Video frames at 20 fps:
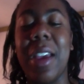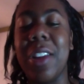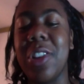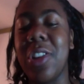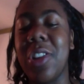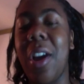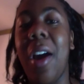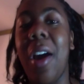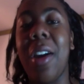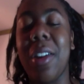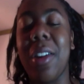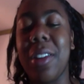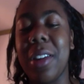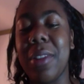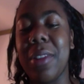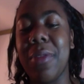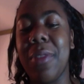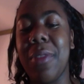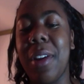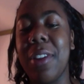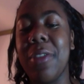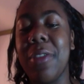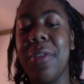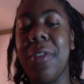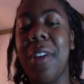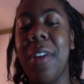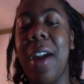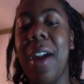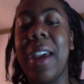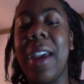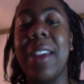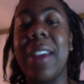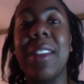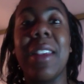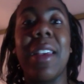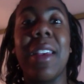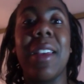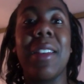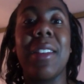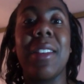Chocolate, french fries,
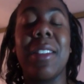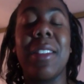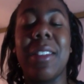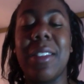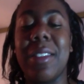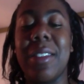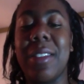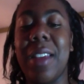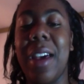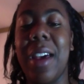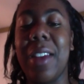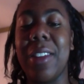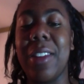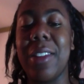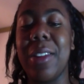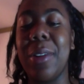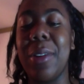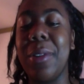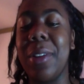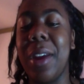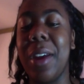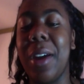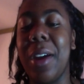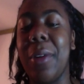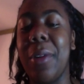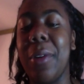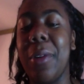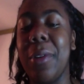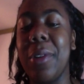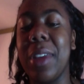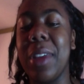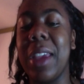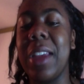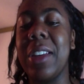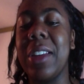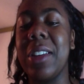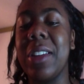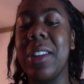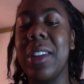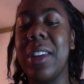and a soda, or
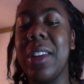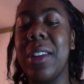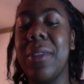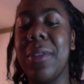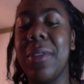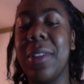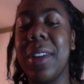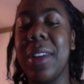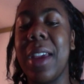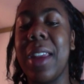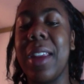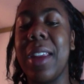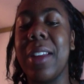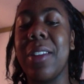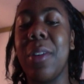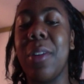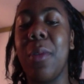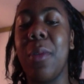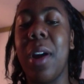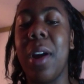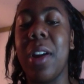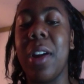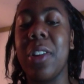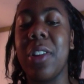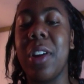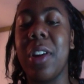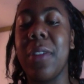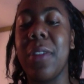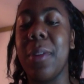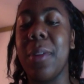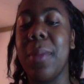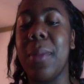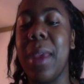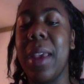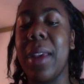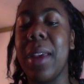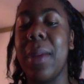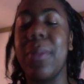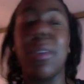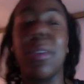occasionally forgetting to wash off your
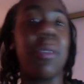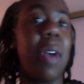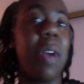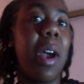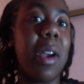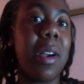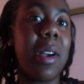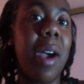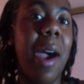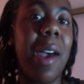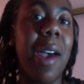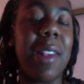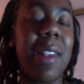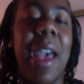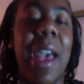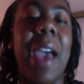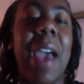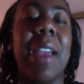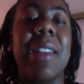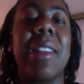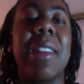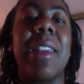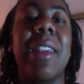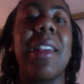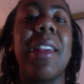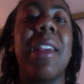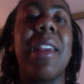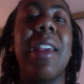makeup do not cause acne.